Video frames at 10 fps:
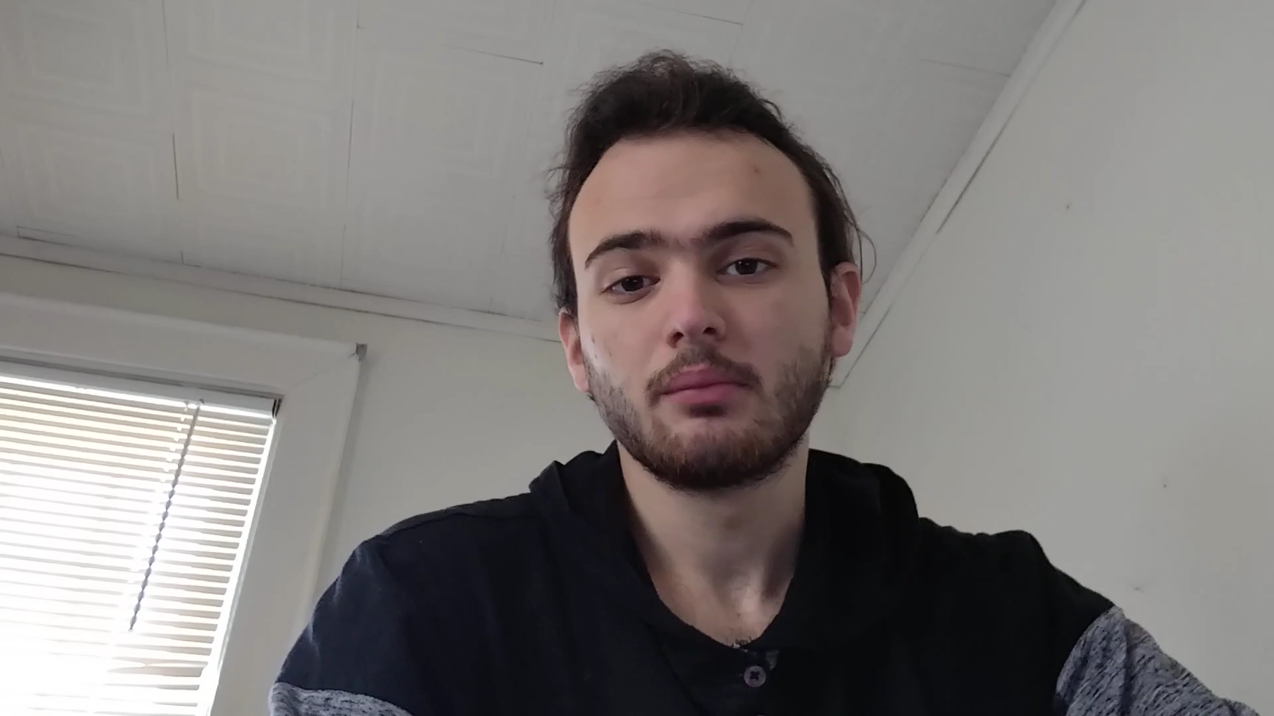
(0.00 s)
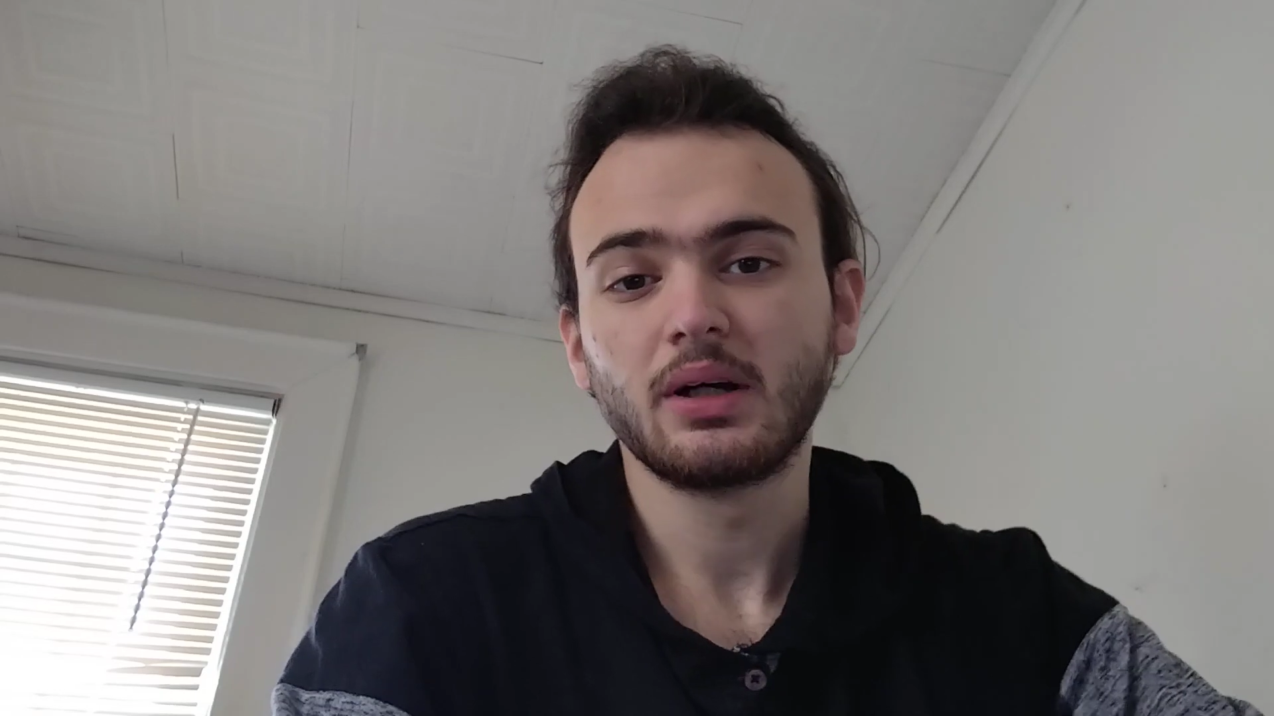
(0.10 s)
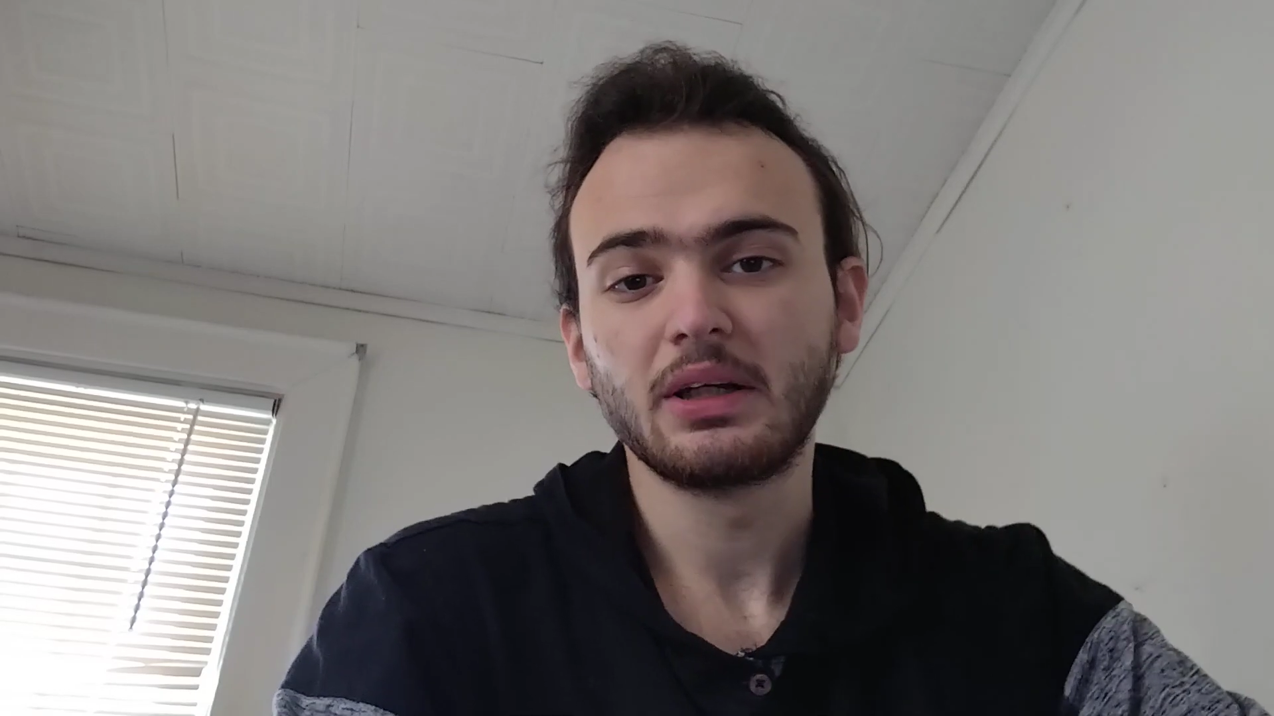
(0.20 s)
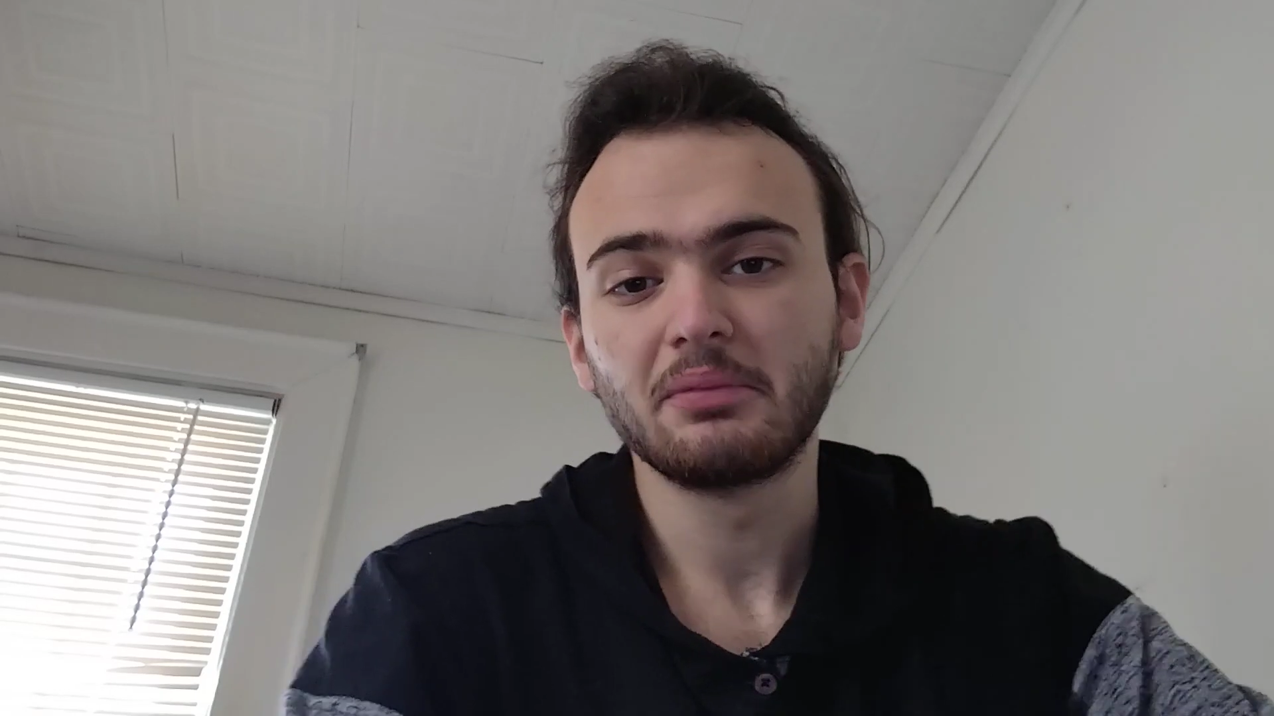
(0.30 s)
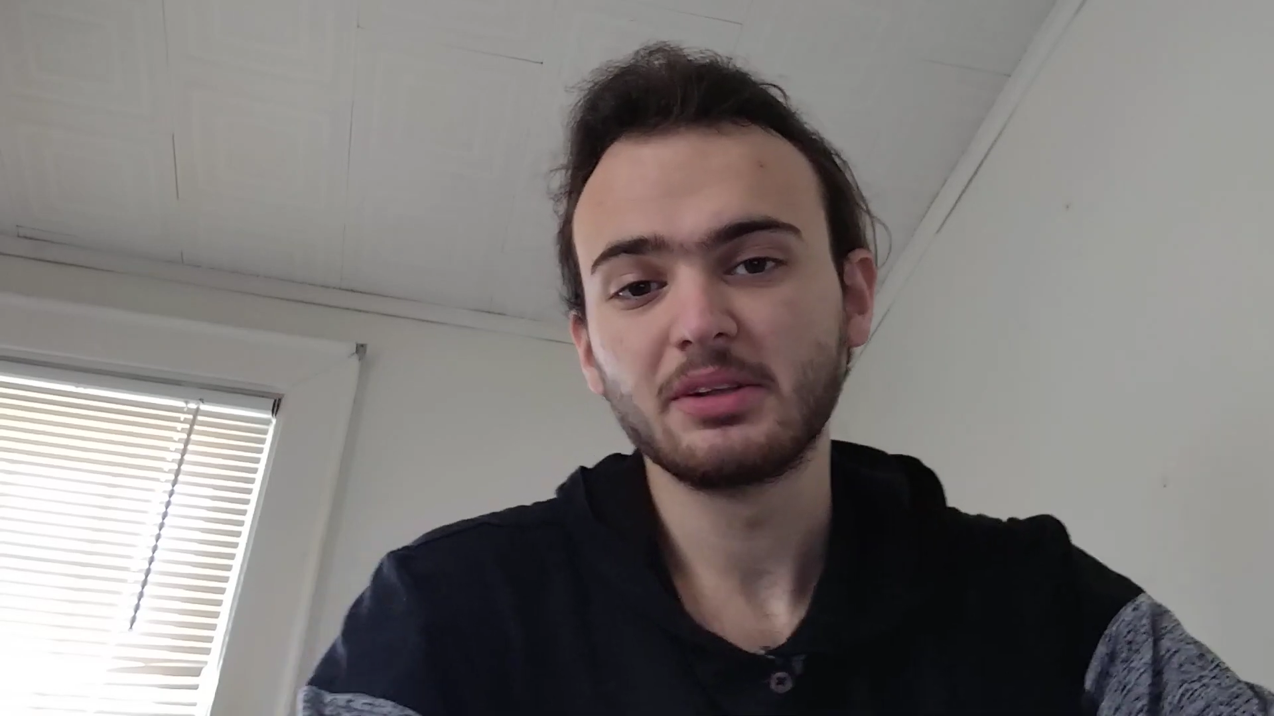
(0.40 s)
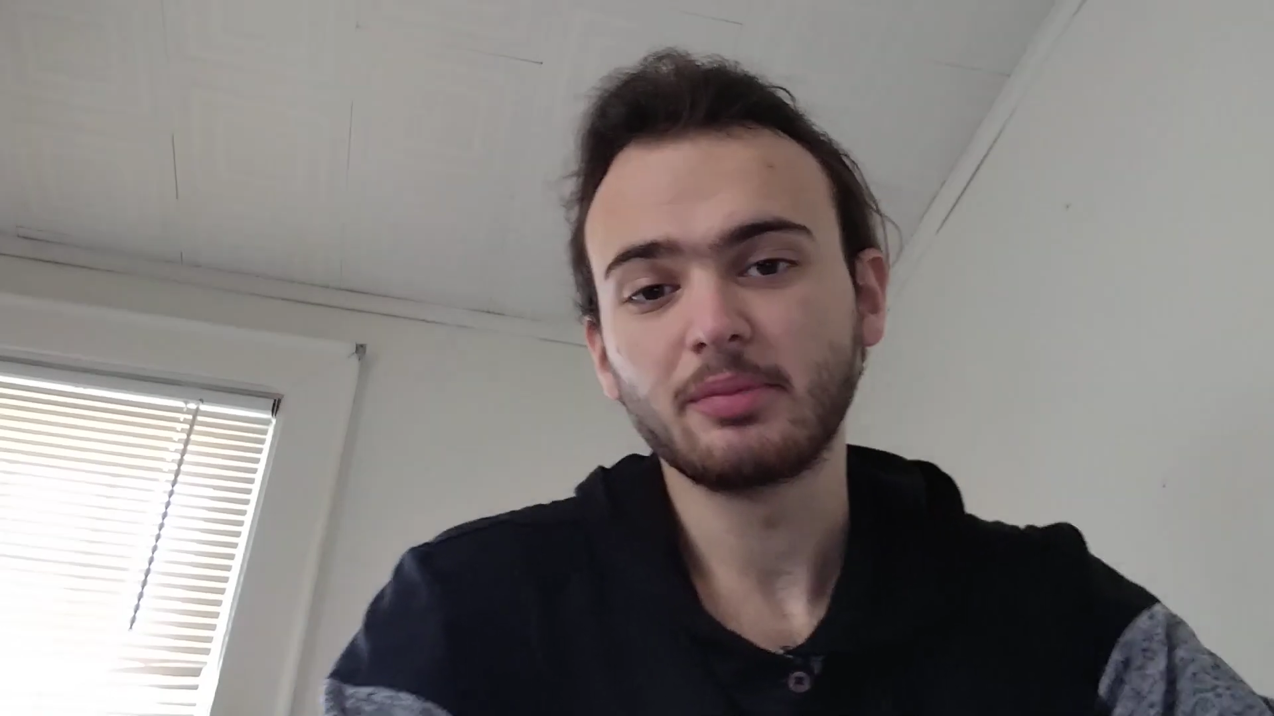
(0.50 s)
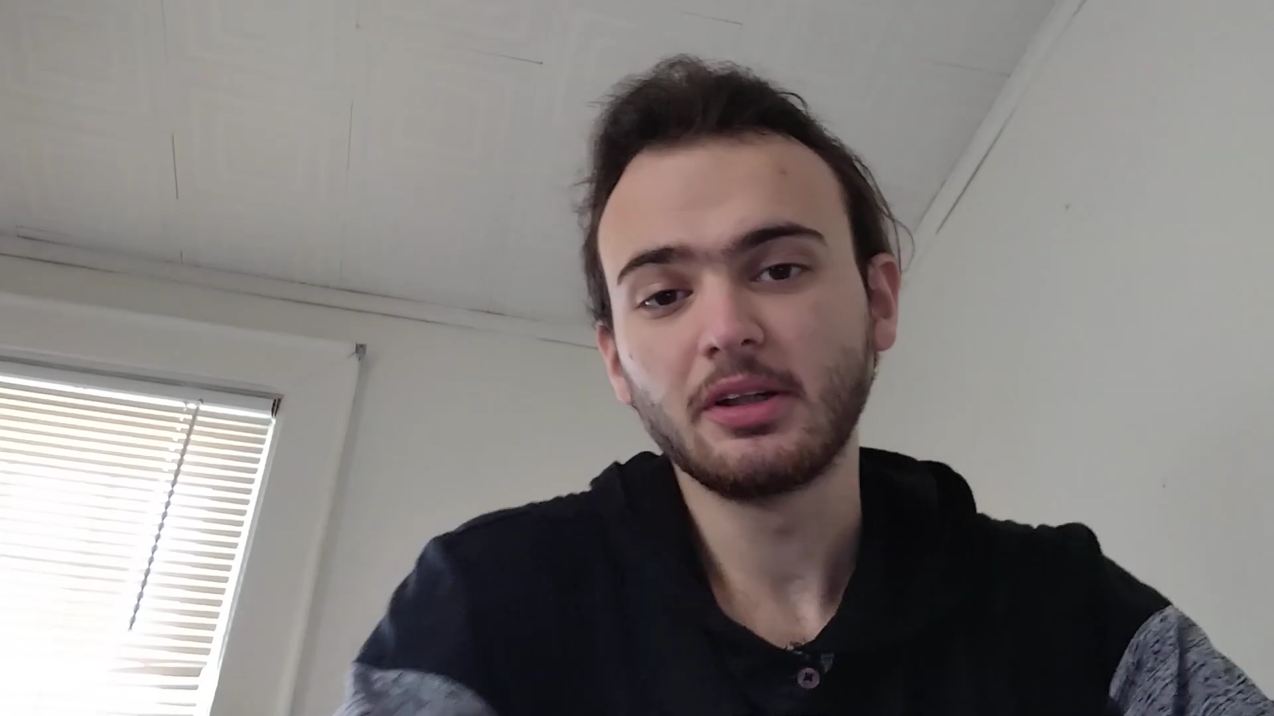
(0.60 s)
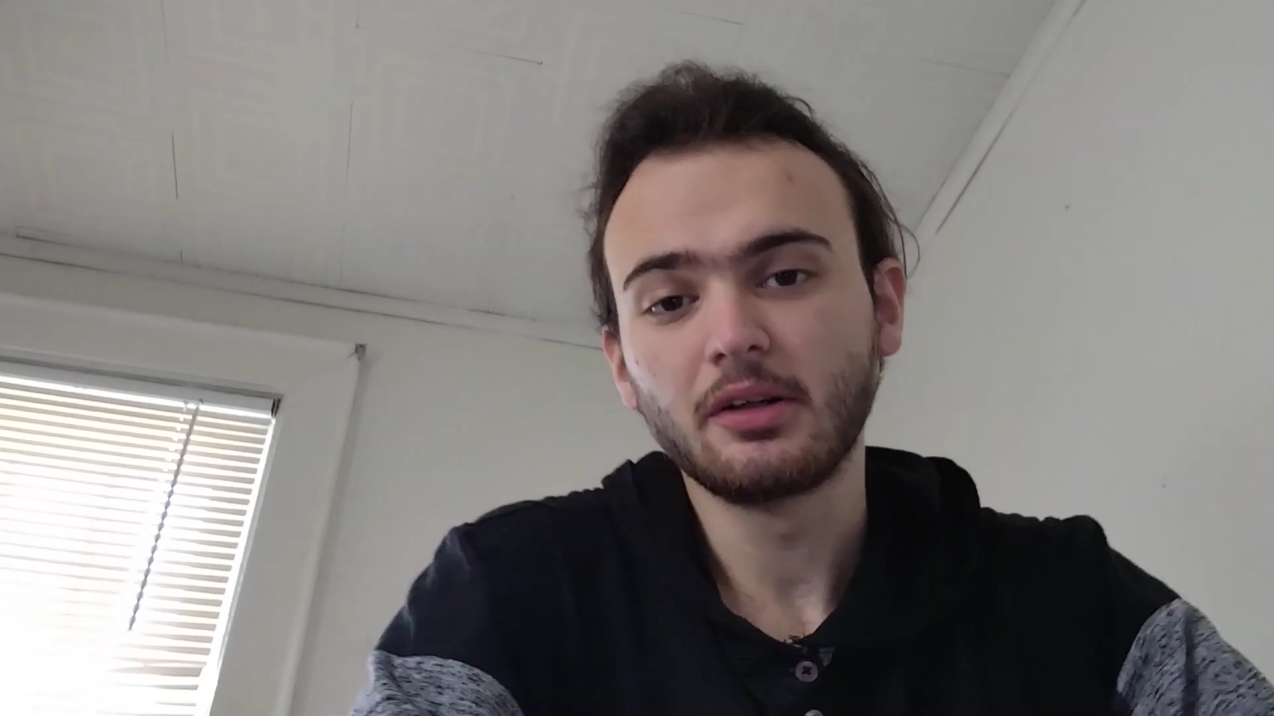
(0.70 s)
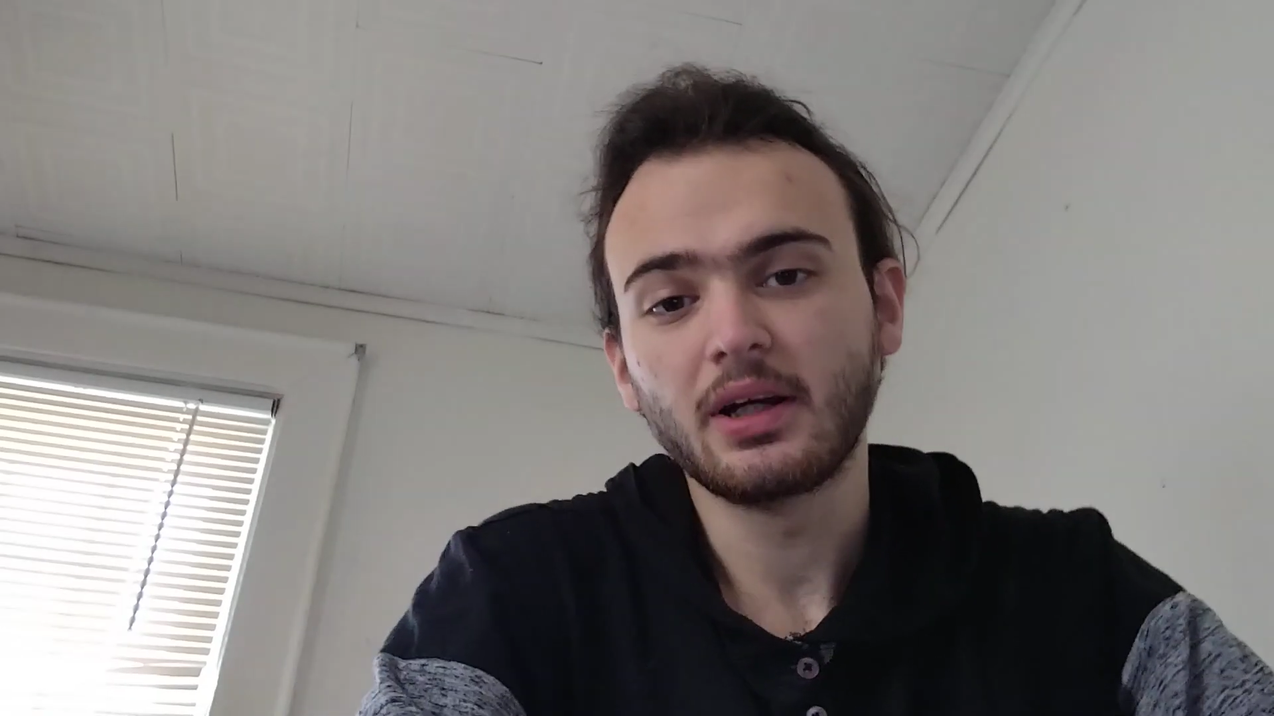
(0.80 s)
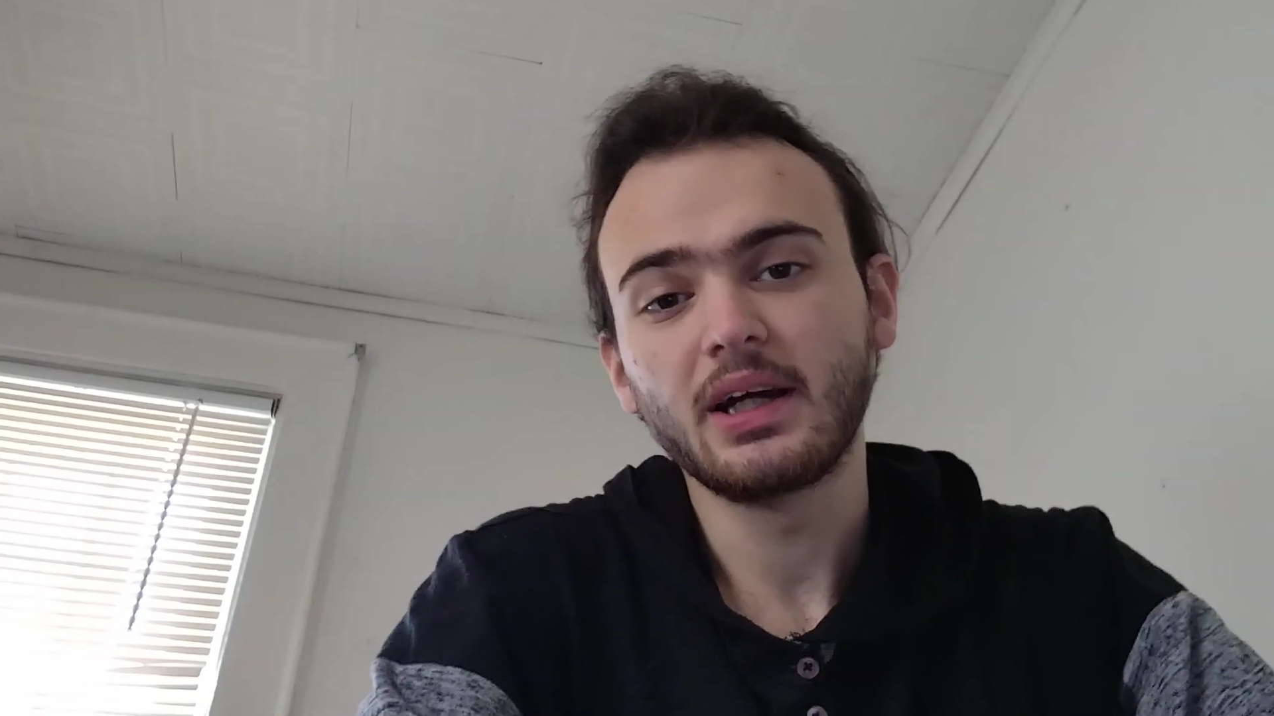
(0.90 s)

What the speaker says: My name is Peter